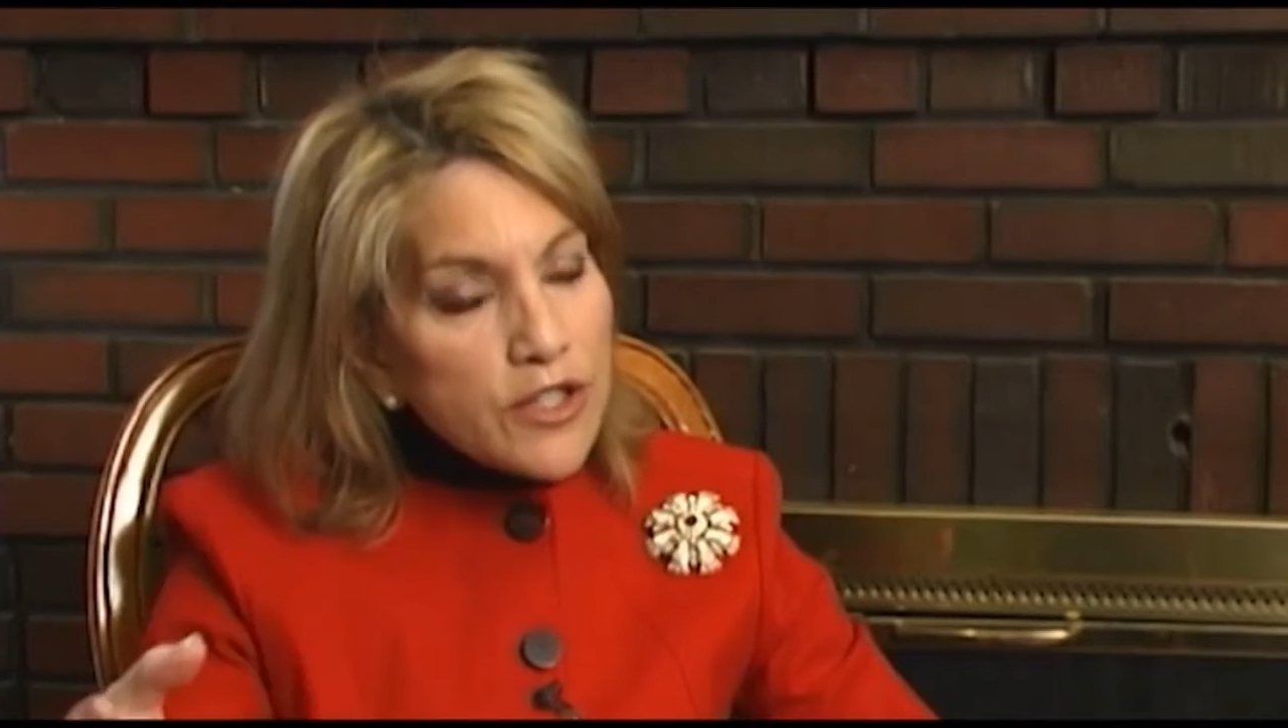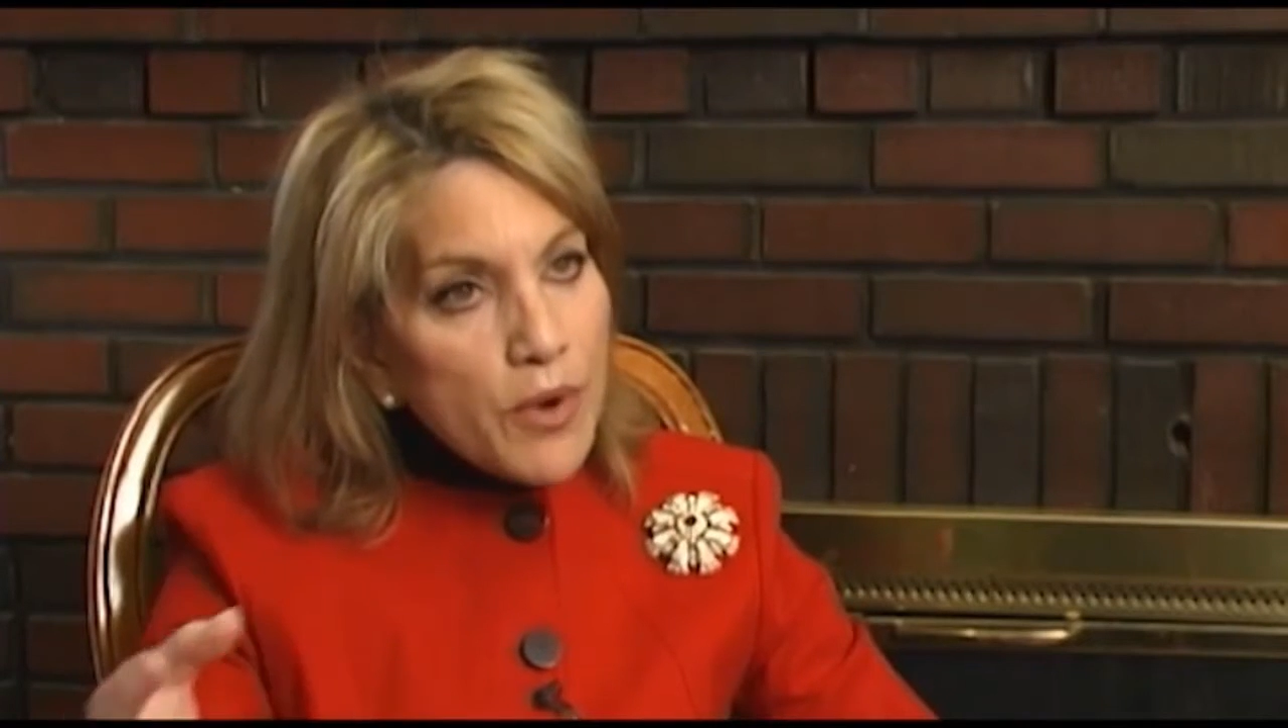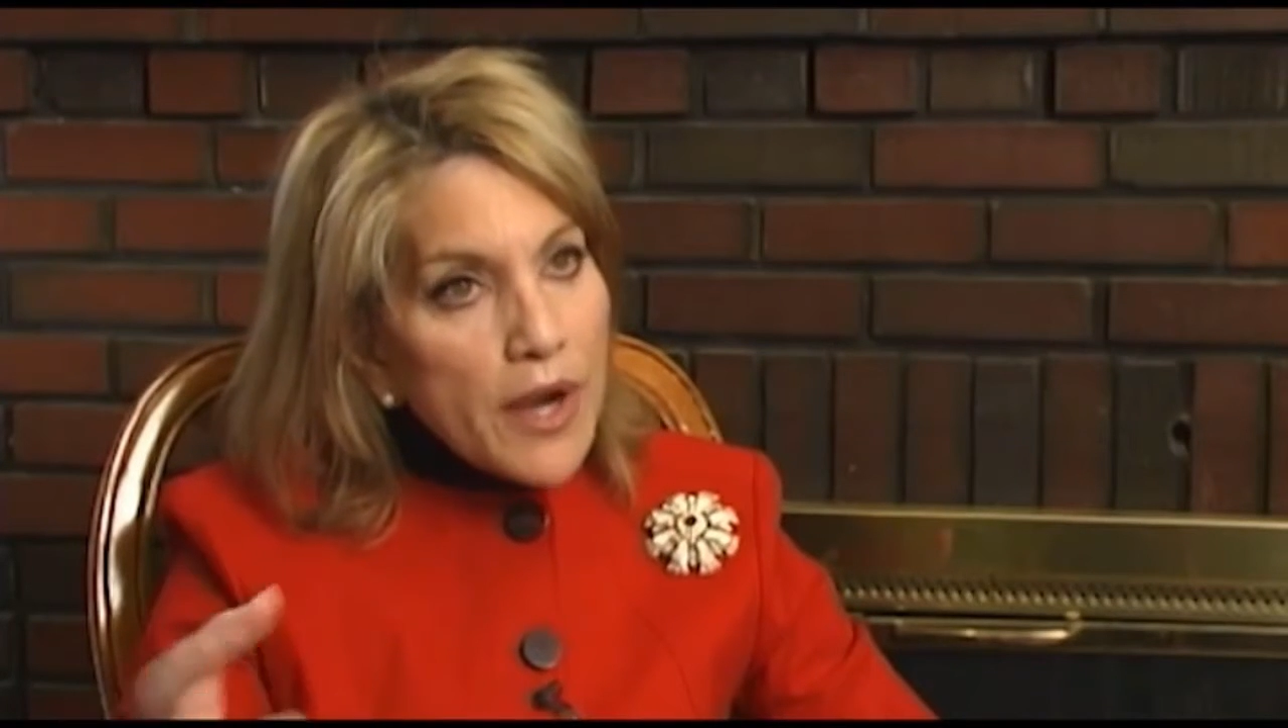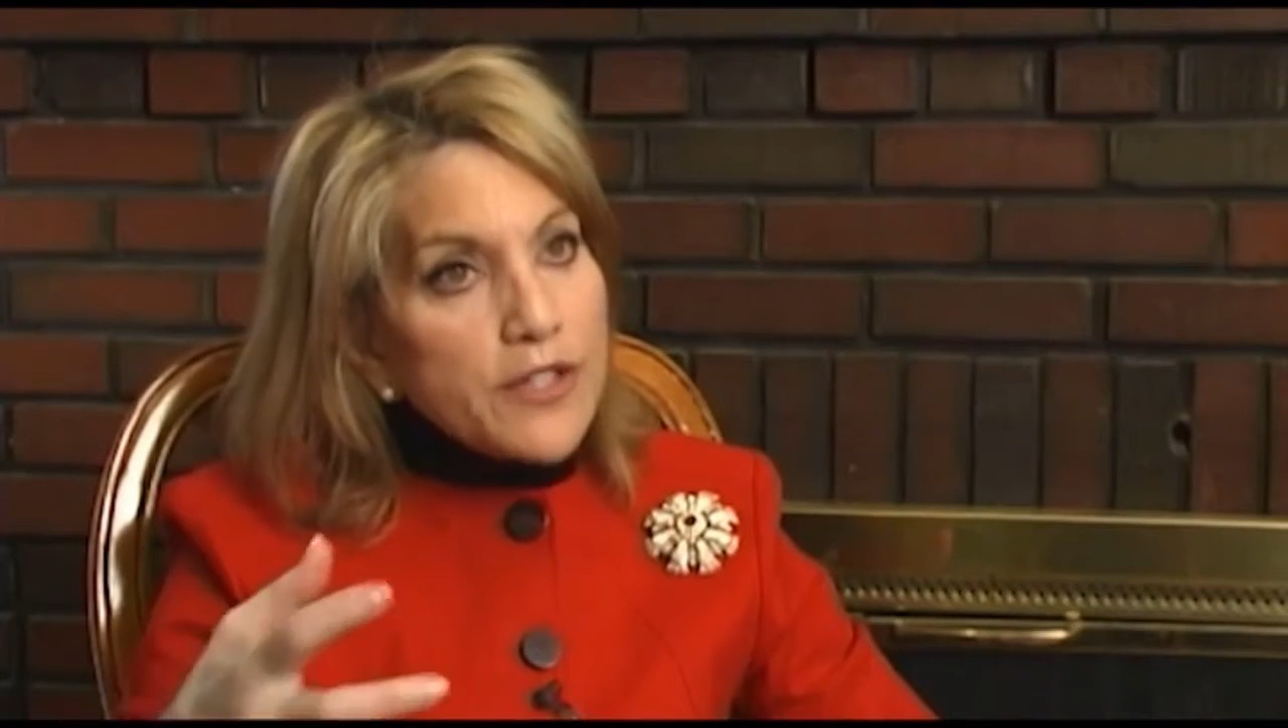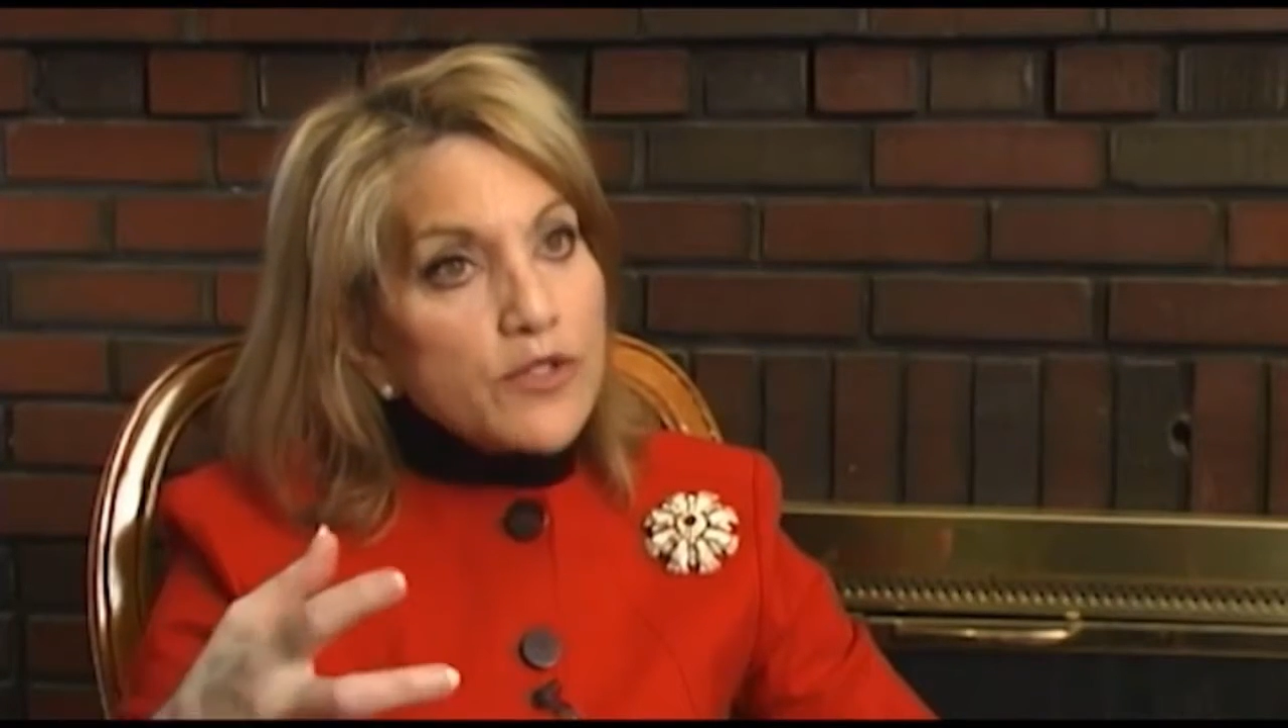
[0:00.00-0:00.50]
the
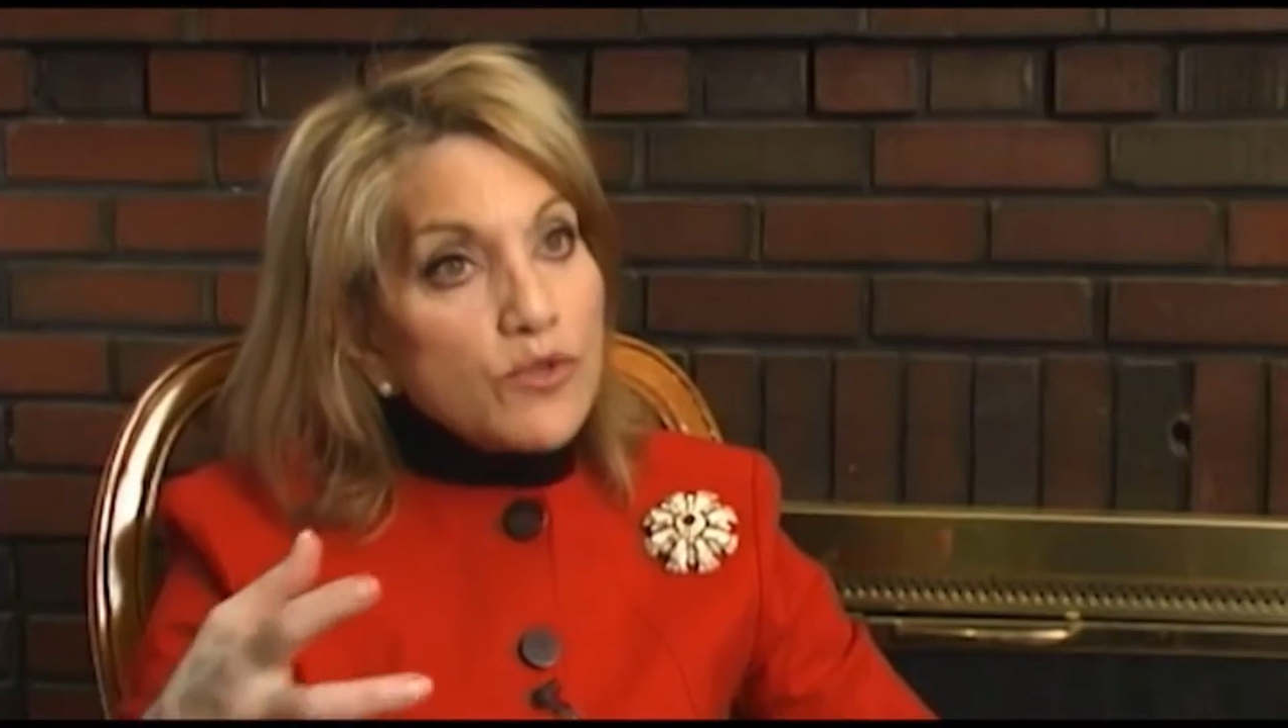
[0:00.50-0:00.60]
price